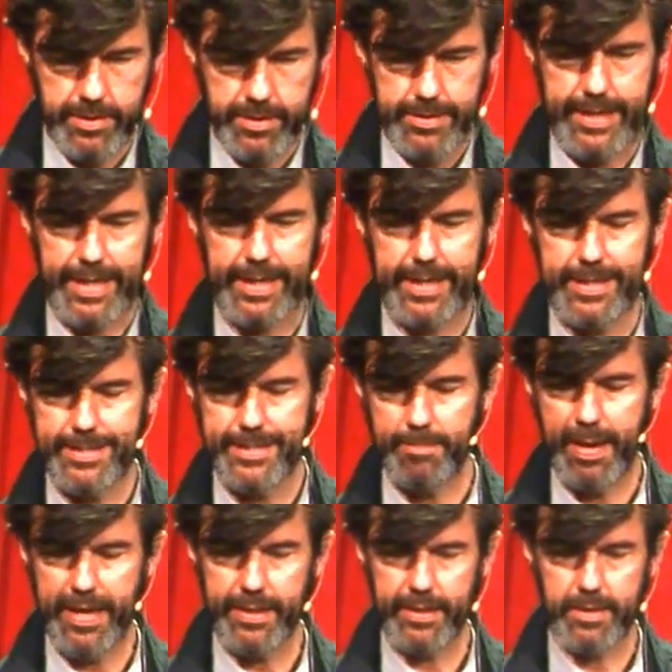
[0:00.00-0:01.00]
second
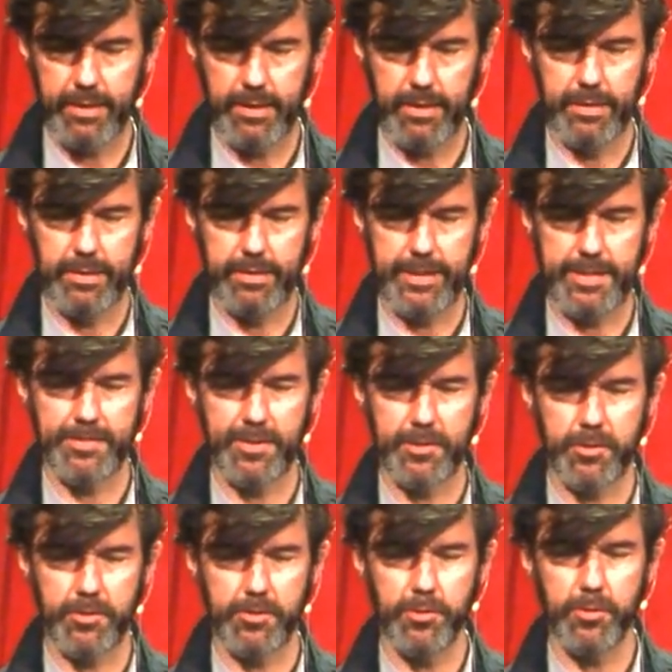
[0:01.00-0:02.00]
sabbatical. This was
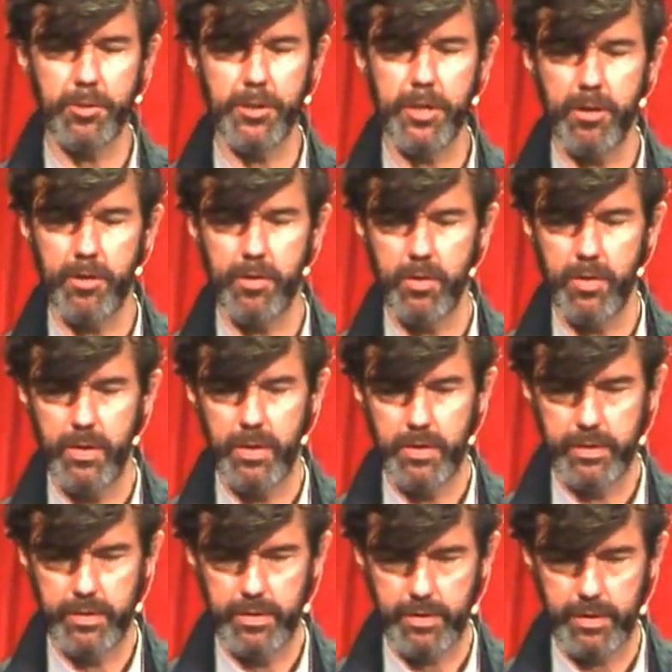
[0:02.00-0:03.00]
the studio
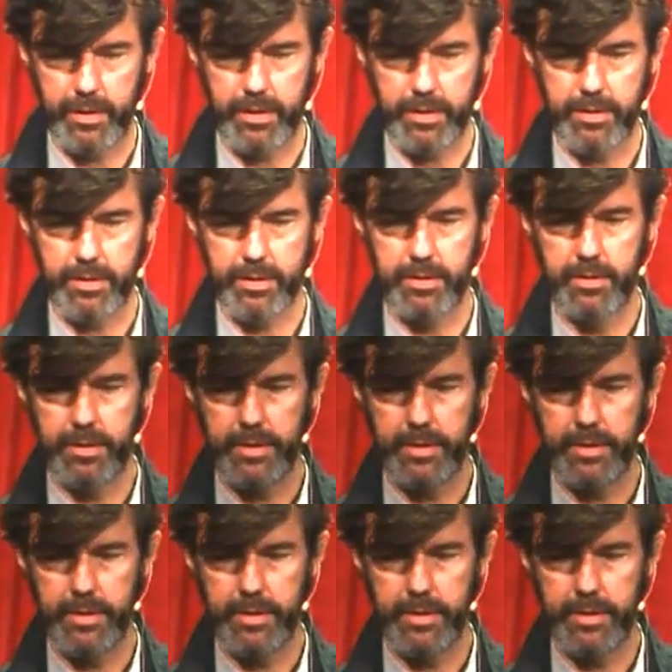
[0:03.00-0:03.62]
uh,